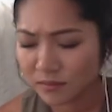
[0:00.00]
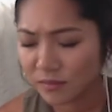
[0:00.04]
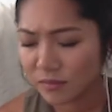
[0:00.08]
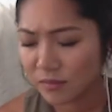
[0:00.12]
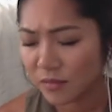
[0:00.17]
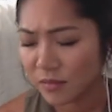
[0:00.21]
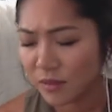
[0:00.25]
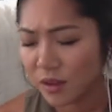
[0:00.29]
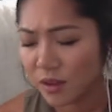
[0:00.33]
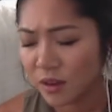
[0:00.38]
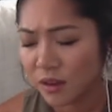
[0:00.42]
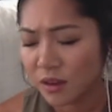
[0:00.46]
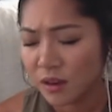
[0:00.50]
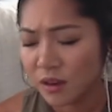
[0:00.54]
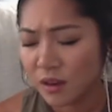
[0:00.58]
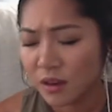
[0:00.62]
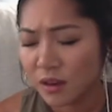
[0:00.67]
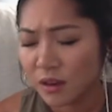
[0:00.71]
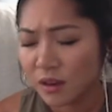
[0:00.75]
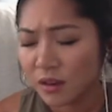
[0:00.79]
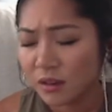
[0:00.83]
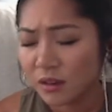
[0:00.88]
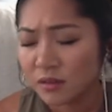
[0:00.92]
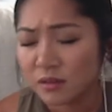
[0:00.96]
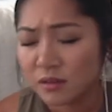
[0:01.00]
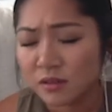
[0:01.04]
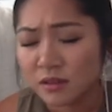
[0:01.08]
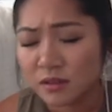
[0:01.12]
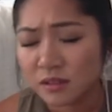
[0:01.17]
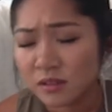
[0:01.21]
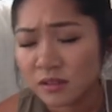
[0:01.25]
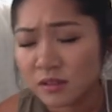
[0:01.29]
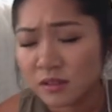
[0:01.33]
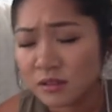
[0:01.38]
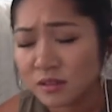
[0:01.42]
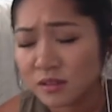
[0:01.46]
And I've
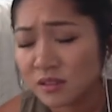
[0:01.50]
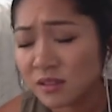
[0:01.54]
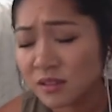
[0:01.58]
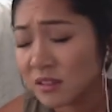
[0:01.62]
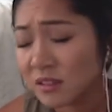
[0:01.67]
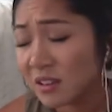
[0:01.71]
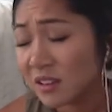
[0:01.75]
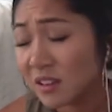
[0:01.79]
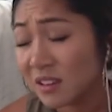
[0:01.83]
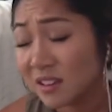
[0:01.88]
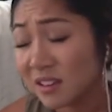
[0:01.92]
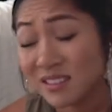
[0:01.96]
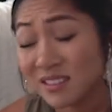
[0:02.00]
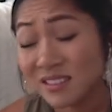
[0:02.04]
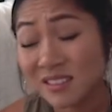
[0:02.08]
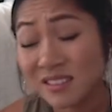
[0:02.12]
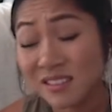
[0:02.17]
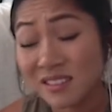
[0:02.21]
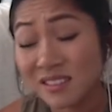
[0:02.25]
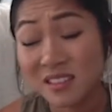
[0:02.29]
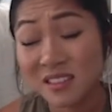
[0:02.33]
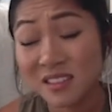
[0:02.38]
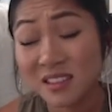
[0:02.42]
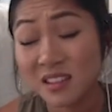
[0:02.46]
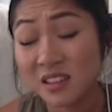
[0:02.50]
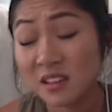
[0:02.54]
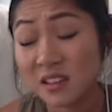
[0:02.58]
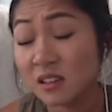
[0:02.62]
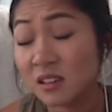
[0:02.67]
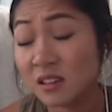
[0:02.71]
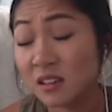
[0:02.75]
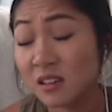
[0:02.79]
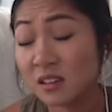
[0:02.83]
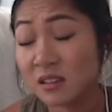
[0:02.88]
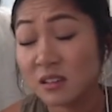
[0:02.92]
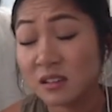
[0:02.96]
tasted and
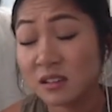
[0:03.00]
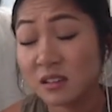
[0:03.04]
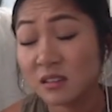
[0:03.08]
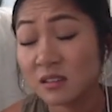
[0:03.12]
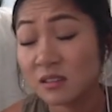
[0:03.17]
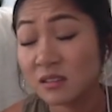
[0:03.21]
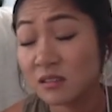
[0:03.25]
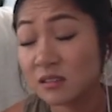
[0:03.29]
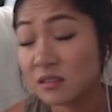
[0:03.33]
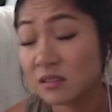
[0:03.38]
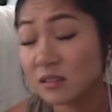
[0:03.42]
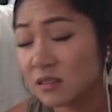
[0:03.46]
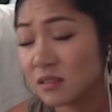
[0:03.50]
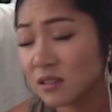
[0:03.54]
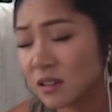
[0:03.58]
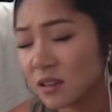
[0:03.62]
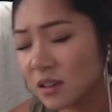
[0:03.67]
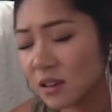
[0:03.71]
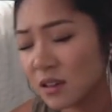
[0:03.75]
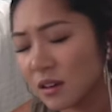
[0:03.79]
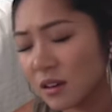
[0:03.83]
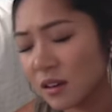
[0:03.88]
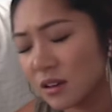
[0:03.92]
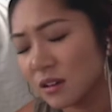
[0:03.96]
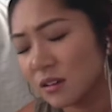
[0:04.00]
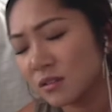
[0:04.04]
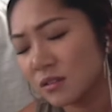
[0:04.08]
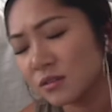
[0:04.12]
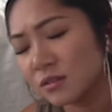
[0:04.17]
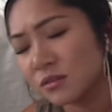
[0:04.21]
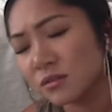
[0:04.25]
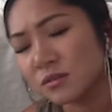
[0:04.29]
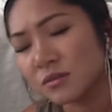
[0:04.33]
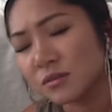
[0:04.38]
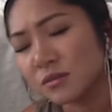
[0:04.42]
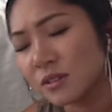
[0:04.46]
seen of
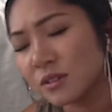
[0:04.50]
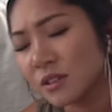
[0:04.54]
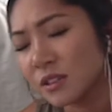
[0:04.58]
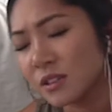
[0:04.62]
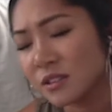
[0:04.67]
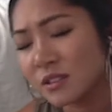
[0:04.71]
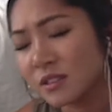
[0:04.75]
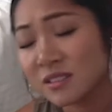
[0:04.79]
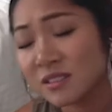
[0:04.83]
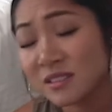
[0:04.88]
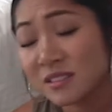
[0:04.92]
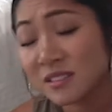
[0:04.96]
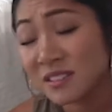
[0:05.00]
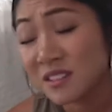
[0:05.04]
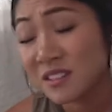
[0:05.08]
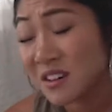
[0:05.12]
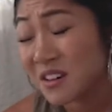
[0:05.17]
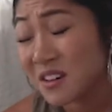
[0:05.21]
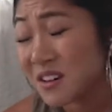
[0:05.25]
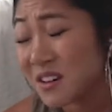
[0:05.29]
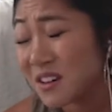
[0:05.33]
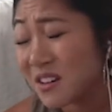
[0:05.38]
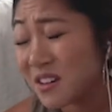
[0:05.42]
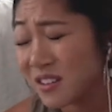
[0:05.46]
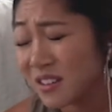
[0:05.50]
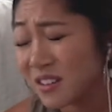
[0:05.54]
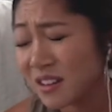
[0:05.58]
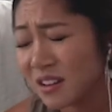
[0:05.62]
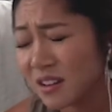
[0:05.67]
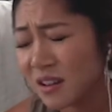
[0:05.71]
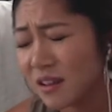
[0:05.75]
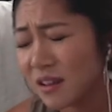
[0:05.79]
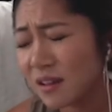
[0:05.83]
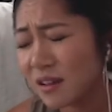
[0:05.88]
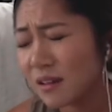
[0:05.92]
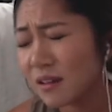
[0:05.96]
the sweetest of
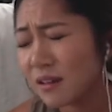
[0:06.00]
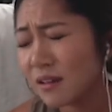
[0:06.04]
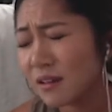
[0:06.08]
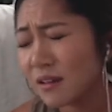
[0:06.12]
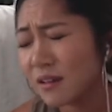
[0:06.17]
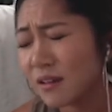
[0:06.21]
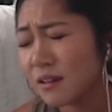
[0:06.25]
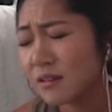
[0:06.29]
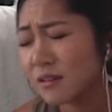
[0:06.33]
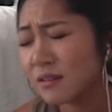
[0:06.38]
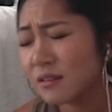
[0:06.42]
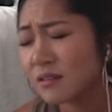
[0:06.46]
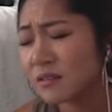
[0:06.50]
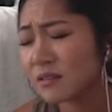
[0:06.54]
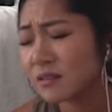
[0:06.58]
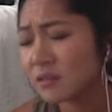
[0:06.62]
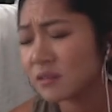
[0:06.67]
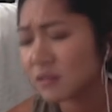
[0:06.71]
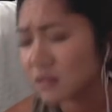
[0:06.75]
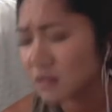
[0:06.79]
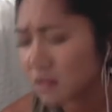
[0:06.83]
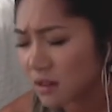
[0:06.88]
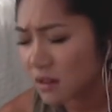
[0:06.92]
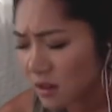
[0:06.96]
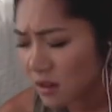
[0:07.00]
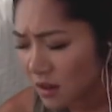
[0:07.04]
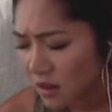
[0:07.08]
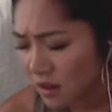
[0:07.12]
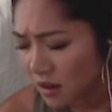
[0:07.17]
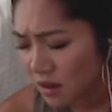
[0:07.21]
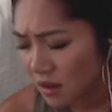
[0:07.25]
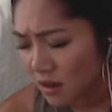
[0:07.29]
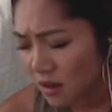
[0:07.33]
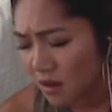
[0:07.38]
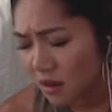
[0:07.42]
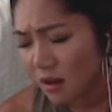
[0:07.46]
loves,
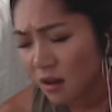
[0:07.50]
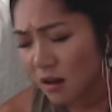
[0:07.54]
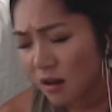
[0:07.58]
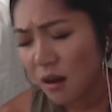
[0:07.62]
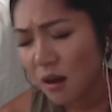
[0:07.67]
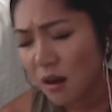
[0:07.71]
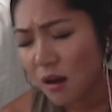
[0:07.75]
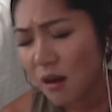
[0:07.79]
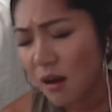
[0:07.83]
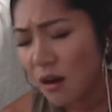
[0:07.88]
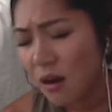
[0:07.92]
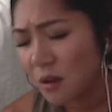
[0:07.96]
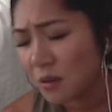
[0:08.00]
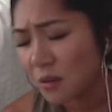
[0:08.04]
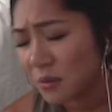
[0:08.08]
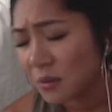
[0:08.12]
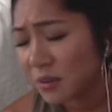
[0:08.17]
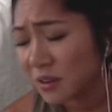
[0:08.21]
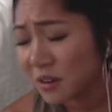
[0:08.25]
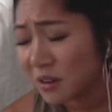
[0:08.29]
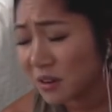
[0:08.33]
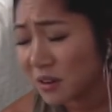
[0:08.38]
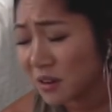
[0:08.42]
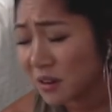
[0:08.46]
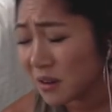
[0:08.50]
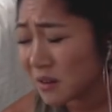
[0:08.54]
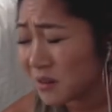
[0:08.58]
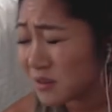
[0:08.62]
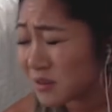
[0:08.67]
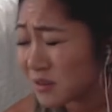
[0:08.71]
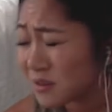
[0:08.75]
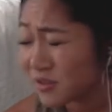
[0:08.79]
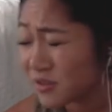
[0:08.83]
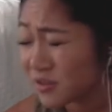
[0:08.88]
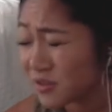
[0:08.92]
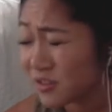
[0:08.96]
when my heart
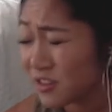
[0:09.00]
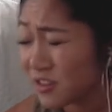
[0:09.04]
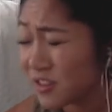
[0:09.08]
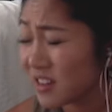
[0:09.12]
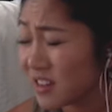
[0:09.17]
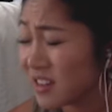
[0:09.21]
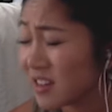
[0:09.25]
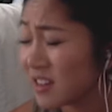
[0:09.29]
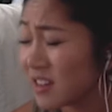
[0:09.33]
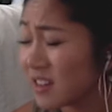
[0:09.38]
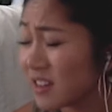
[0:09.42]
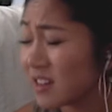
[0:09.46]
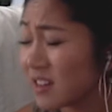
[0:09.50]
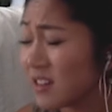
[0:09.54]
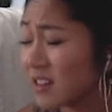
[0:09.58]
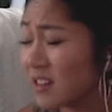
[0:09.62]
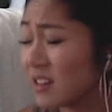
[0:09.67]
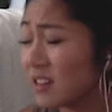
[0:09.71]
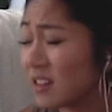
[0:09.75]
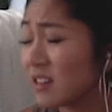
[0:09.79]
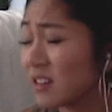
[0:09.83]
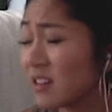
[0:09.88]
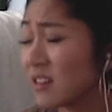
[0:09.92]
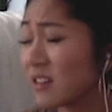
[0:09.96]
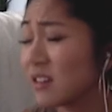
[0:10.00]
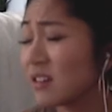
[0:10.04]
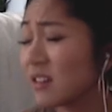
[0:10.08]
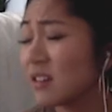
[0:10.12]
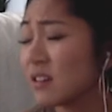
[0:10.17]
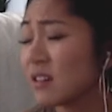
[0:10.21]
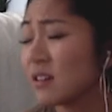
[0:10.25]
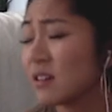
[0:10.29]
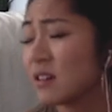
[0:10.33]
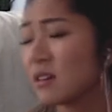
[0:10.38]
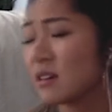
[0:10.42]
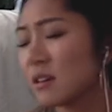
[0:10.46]
becomes free
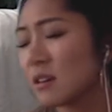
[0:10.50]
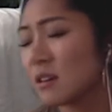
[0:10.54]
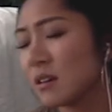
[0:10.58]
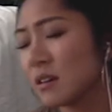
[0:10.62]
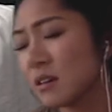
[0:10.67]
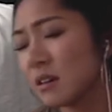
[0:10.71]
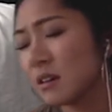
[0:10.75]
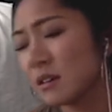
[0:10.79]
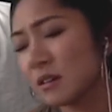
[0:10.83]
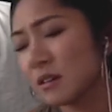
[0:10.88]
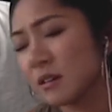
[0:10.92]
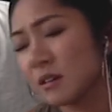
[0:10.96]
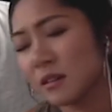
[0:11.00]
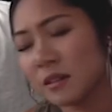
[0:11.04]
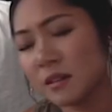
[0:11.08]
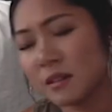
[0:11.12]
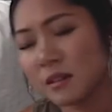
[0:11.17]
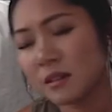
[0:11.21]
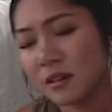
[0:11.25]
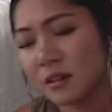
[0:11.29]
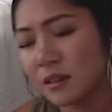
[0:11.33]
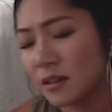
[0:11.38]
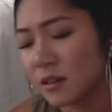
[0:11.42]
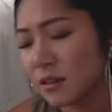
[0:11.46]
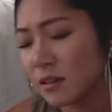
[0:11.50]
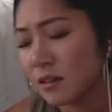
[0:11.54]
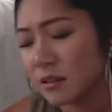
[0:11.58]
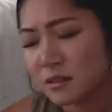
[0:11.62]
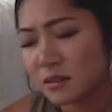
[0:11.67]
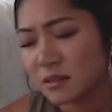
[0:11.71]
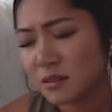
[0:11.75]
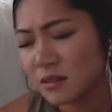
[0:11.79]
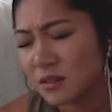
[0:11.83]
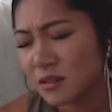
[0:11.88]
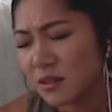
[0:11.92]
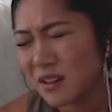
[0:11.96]
and my shame is
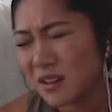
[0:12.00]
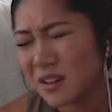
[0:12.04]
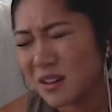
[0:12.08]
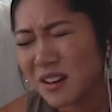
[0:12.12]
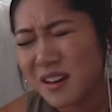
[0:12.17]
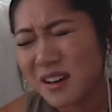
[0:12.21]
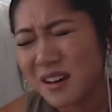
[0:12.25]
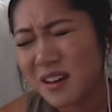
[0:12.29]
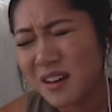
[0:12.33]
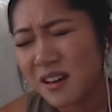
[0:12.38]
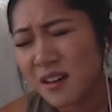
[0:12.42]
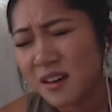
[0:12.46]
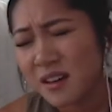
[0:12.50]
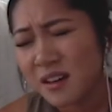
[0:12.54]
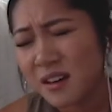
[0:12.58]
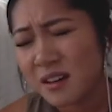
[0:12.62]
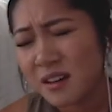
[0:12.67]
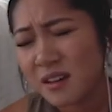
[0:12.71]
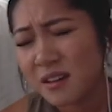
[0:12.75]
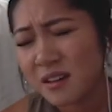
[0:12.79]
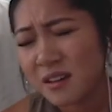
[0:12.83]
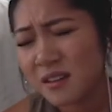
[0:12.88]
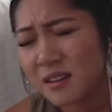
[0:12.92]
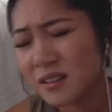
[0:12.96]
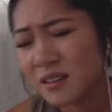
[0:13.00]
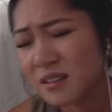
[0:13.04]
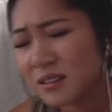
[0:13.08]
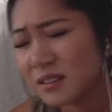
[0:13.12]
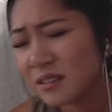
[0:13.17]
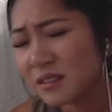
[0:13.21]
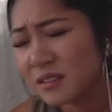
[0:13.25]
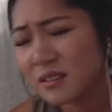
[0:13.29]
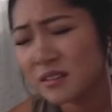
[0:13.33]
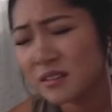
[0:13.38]
undone